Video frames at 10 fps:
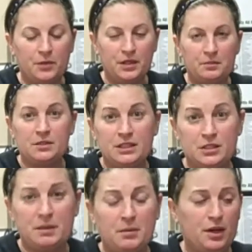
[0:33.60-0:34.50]
put
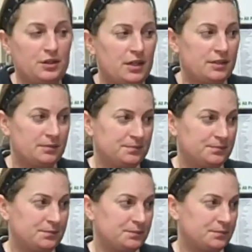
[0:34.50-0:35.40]
into my project.
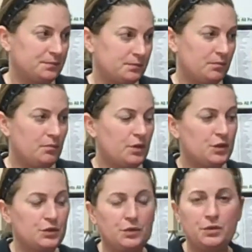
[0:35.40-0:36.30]

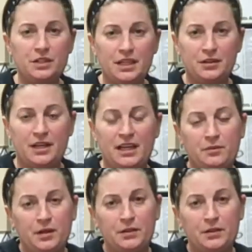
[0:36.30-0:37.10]
So who did I look at?